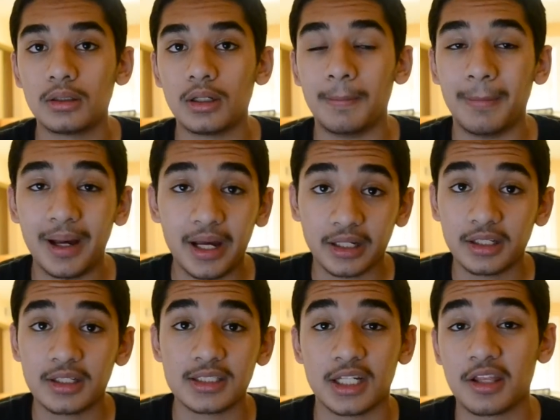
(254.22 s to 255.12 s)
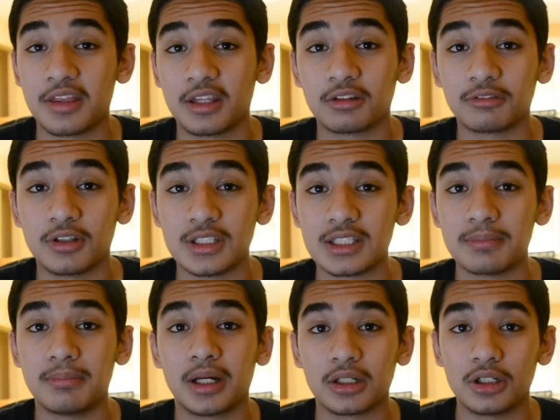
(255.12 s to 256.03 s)
A Mac is anything that runs
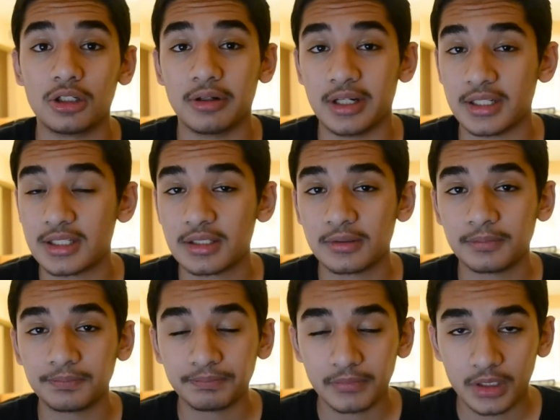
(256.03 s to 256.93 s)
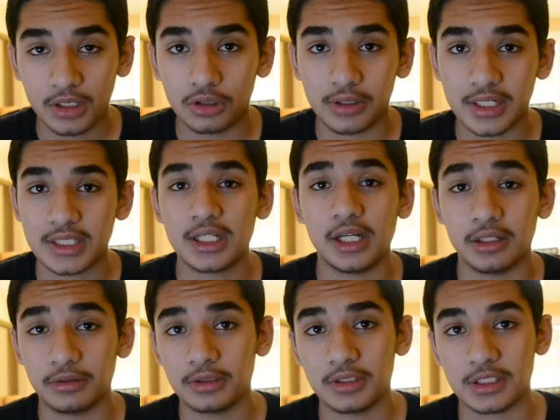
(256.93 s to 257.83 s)
Mac O S, O S ten
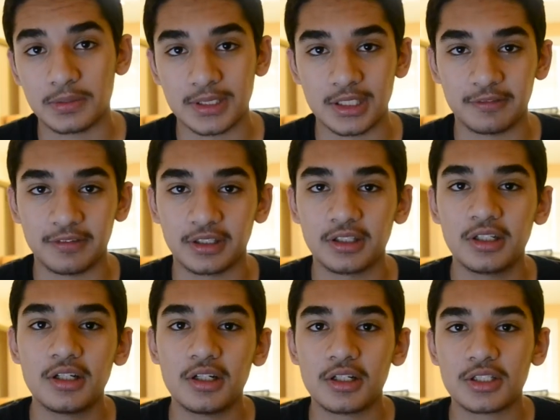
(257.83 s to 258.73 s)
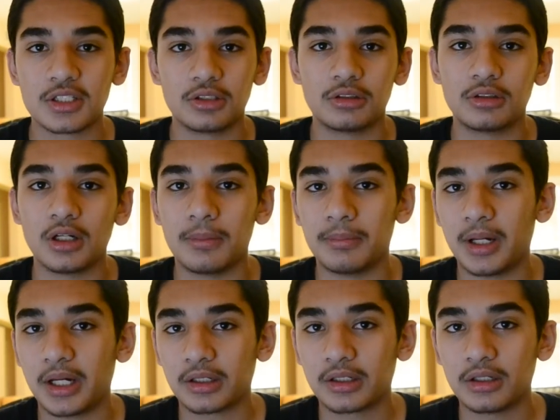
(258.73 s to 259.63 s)
in specific. So a
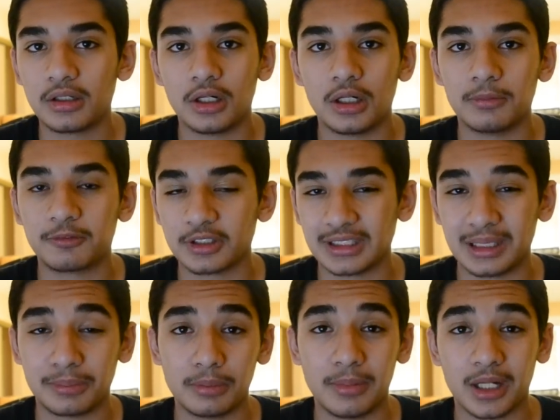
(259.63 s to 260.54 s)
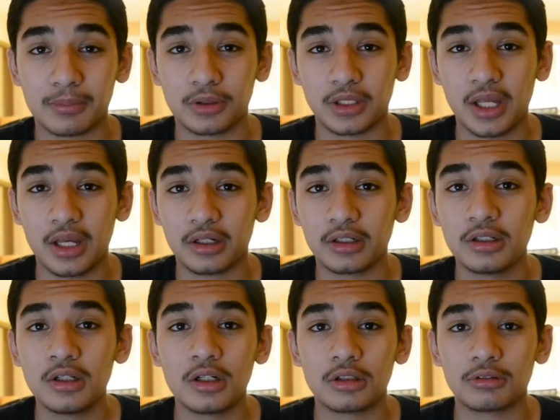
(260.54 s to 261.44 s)
Mac, um, for example, MacBook Air
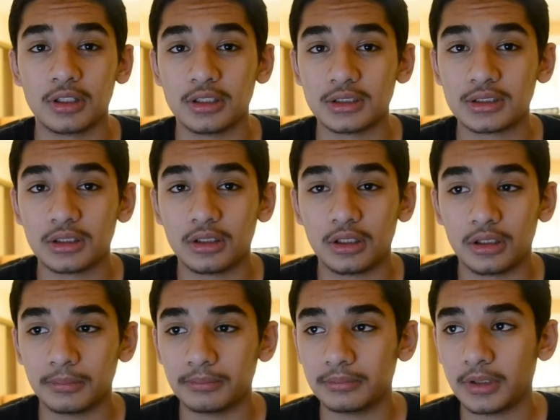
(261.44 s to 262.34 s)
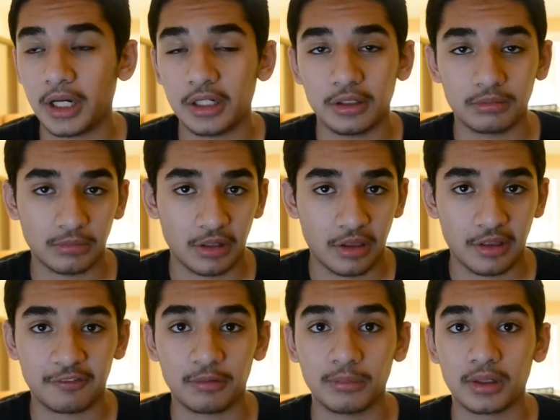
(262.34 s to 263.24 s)
runs um, anything
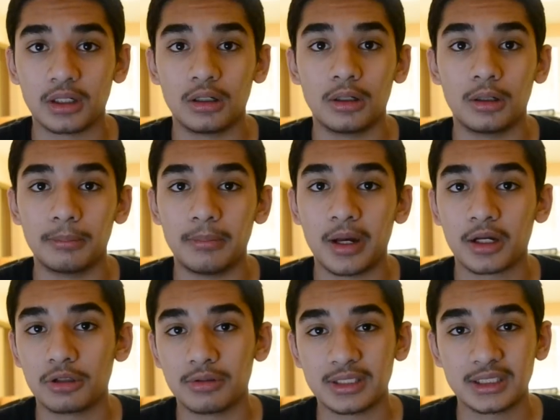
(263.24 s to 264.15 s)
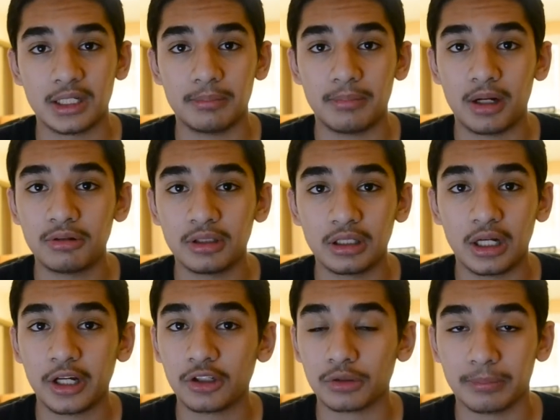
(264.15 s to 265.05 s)
from like um, Mac O S ten Mountain
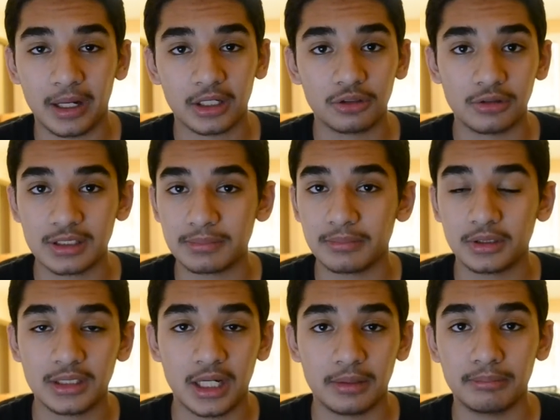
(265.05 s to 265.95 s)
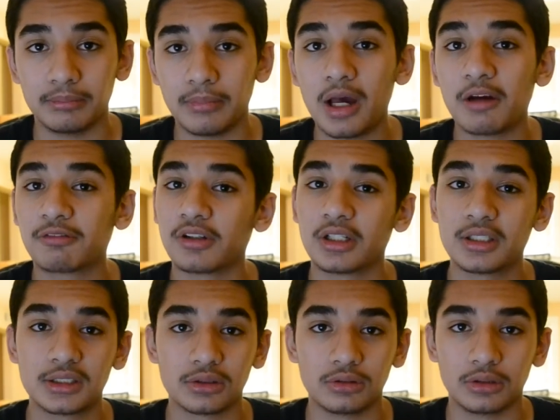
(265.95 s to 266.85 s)
Lion or Mac O S ten
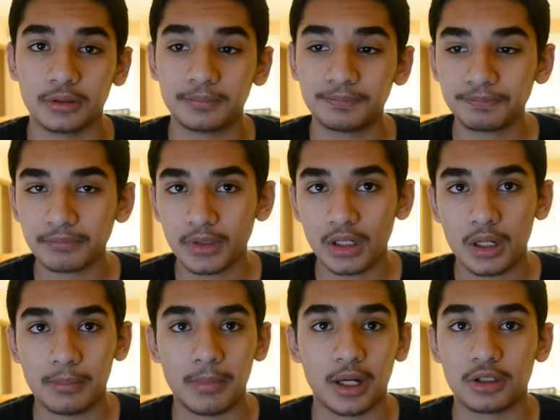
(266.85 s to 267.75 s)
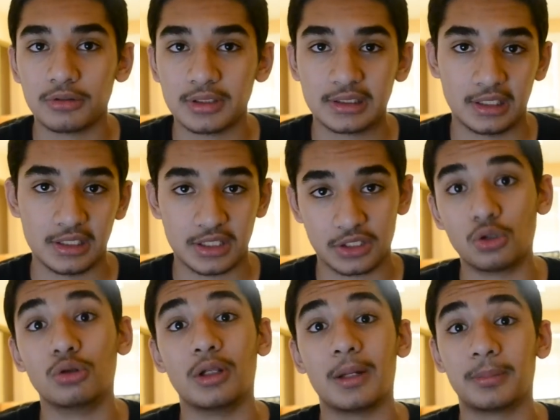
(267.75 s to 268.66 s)
Mavericks or Mac O S ten Snow
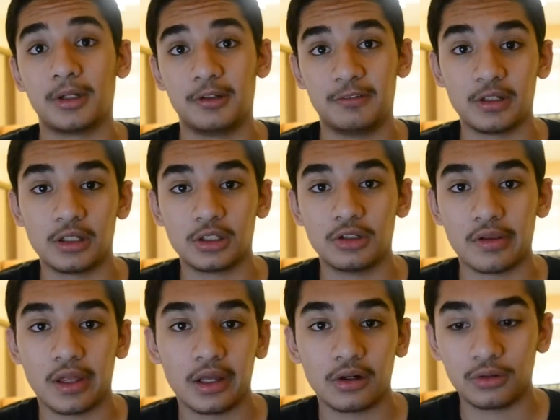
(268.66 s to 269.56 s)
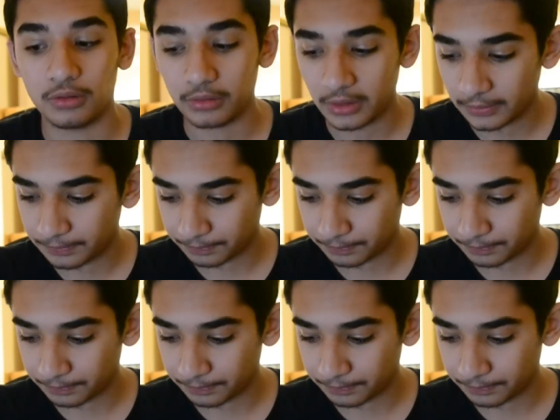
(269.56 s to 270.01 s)
Leopard if you're going to go that old.